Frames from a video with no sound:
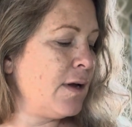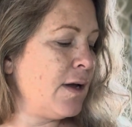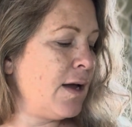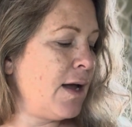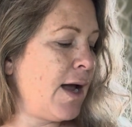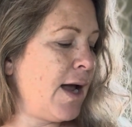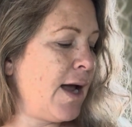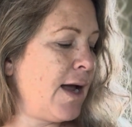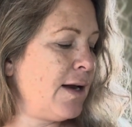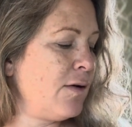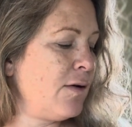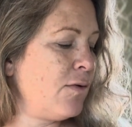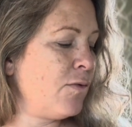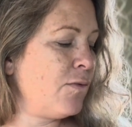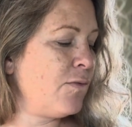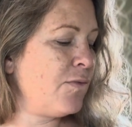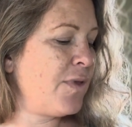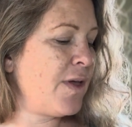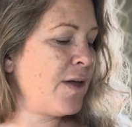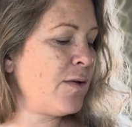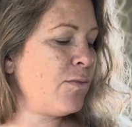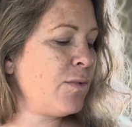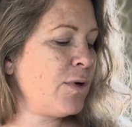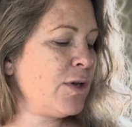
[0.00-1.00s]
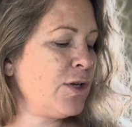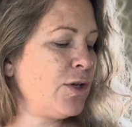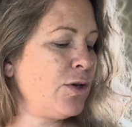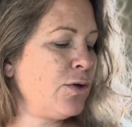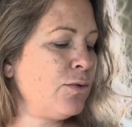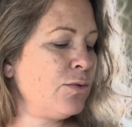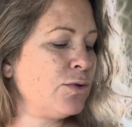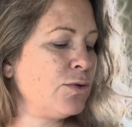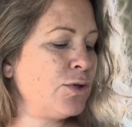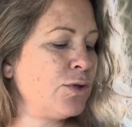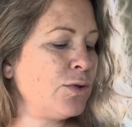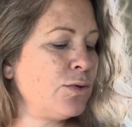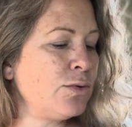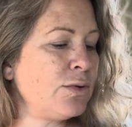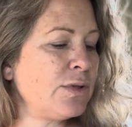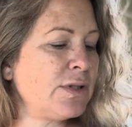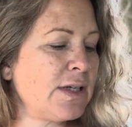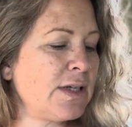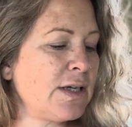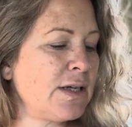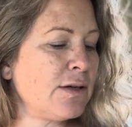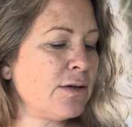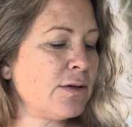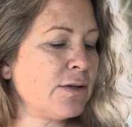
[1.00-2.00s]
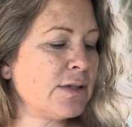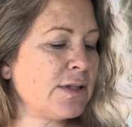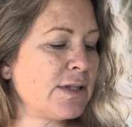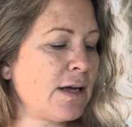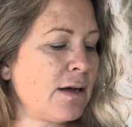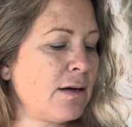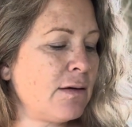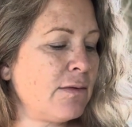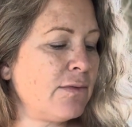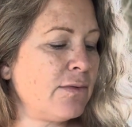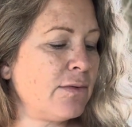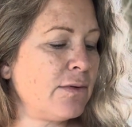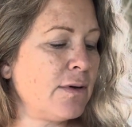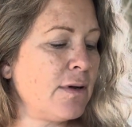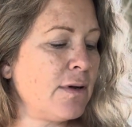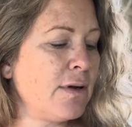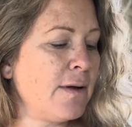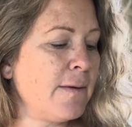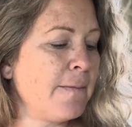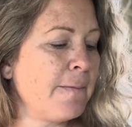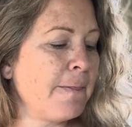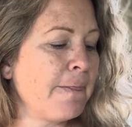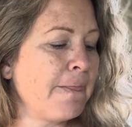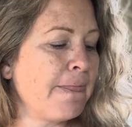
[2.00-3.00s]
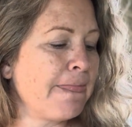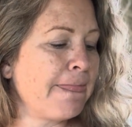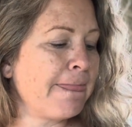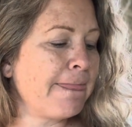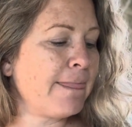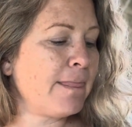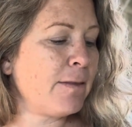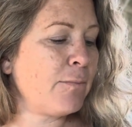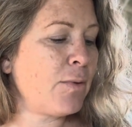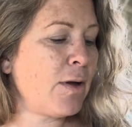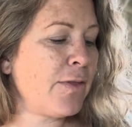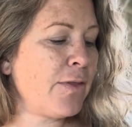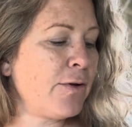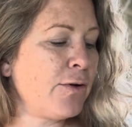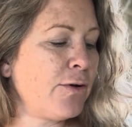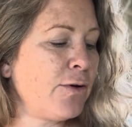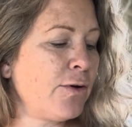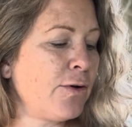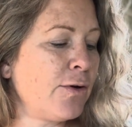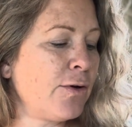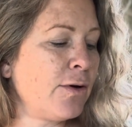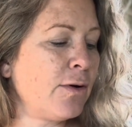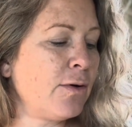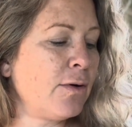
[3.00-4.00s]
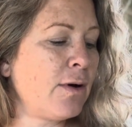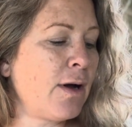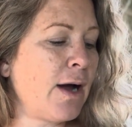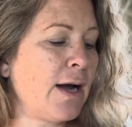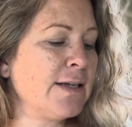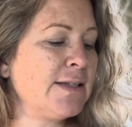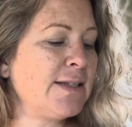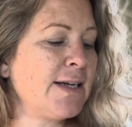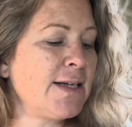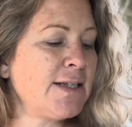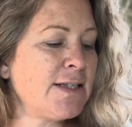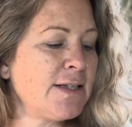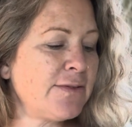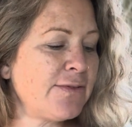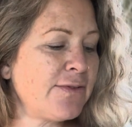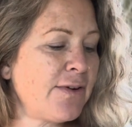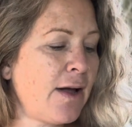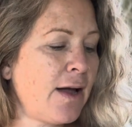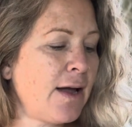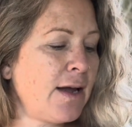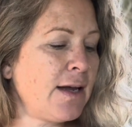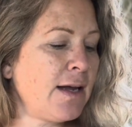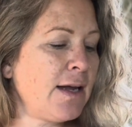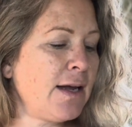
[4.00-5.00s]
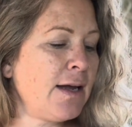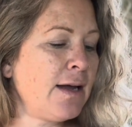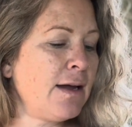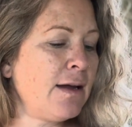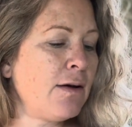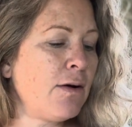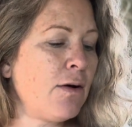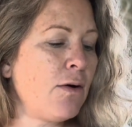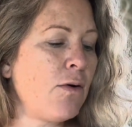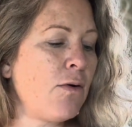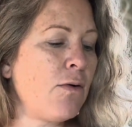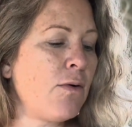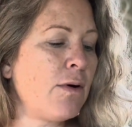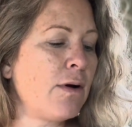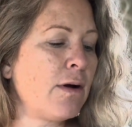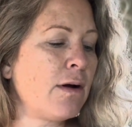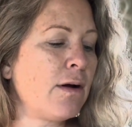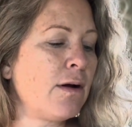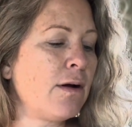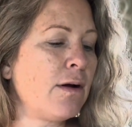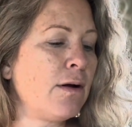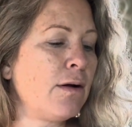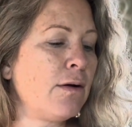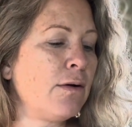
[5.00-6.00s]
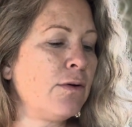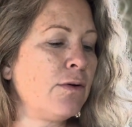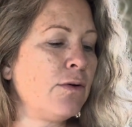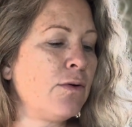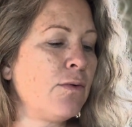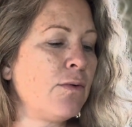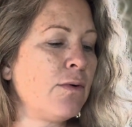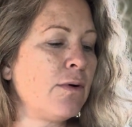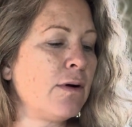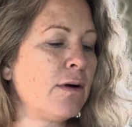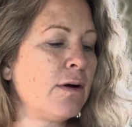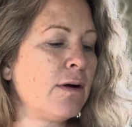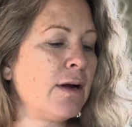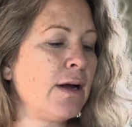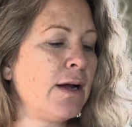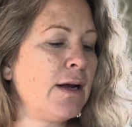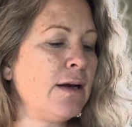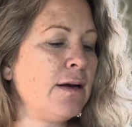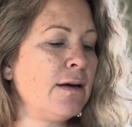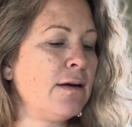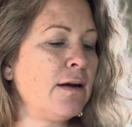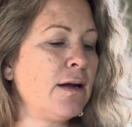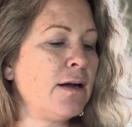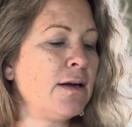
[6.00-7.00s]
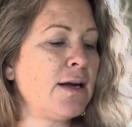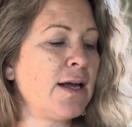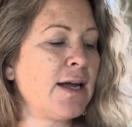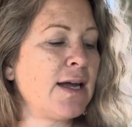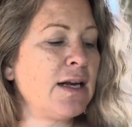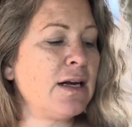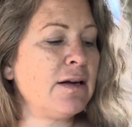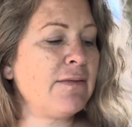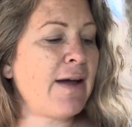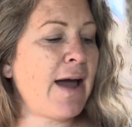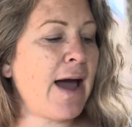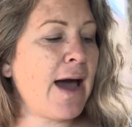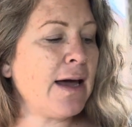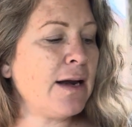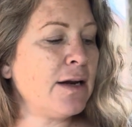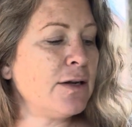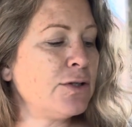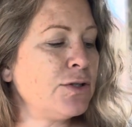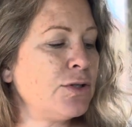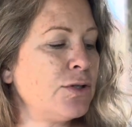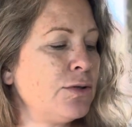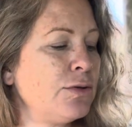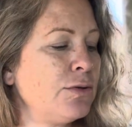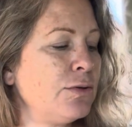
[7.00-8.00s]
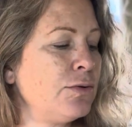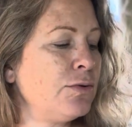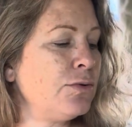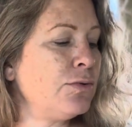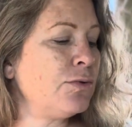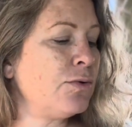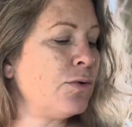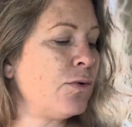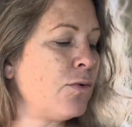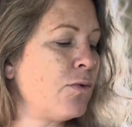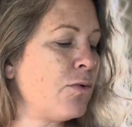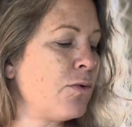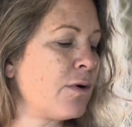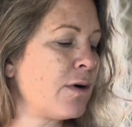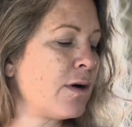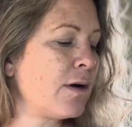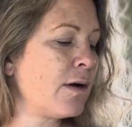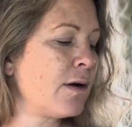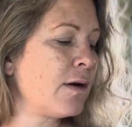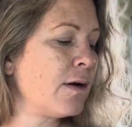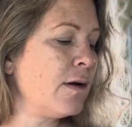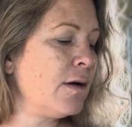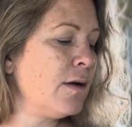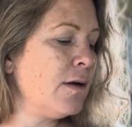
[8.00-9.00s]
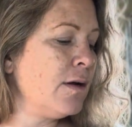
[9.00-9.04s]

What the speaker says: And then when you do see yourself, whether you're identifying or you're in a negative attitude, or